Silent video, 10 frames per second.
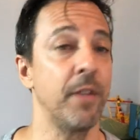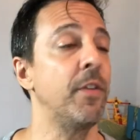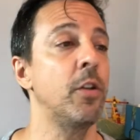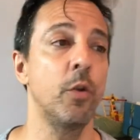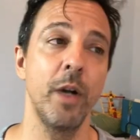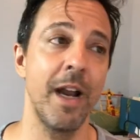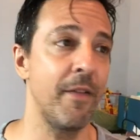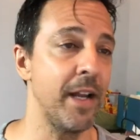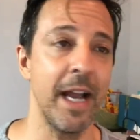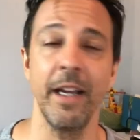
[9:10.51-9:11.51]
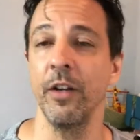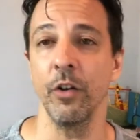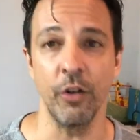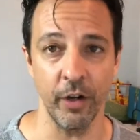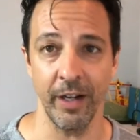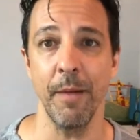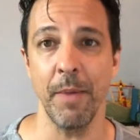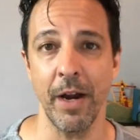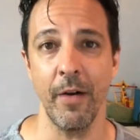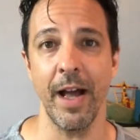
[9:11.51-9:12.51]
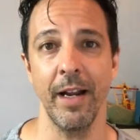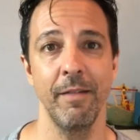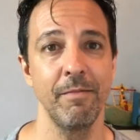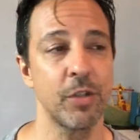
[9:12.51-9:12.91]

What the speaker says: If you do it every day, you're going to get better at it."